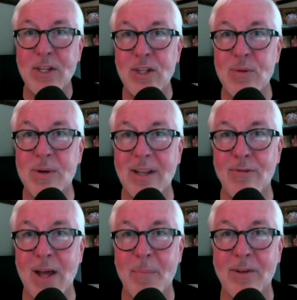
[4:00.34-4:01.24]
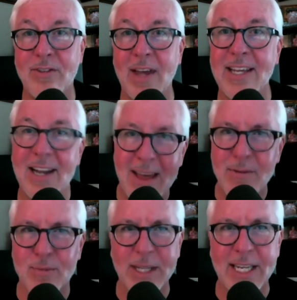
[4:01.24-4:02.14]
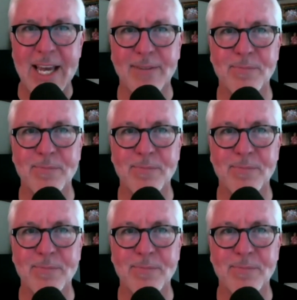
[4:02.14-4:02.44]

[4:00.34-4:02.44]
you would lift up and say, you know, that was really good?